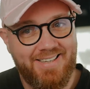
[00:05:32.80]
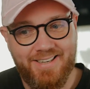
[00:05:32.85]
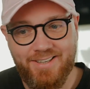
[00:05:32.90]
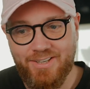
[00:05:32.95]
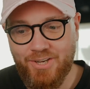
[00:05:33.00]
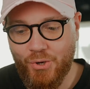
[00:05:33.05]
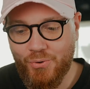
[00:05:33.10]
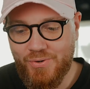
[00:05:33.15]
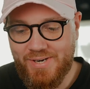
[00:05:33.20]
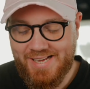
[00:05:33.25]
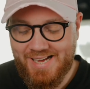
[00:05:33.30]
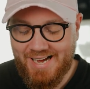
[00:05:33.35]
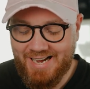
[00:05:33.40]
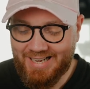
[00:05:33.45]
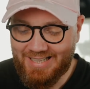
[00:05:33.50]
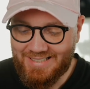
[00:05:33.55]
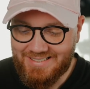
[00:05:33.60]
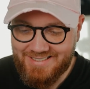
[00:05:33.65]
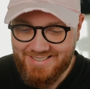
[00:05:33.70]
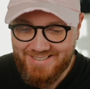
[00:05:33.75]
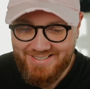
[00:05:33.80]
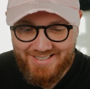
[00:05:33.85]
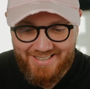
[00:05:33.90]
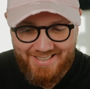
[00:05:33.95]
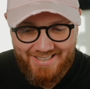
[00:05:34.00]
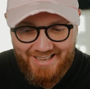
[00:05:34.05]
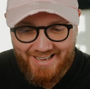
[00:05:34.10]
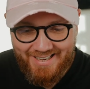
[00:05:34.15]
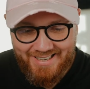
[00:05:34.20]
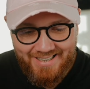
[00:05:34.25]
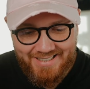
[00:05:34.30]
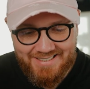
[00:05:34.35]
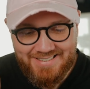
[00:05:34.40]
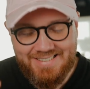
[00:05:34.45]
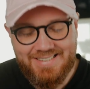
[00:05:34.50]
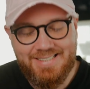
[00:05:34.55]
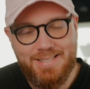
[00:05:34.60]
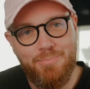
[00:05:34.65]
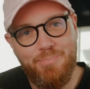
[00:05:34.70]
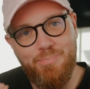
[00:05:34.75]
can only answer the
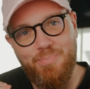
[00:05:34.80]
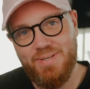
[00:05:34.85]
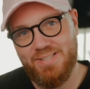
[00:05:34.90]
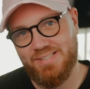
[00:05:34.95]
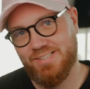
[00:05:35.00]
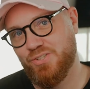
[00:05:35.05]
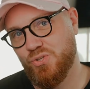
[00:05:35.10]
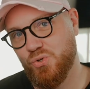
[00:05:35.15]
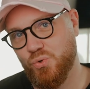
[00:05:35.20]
simplest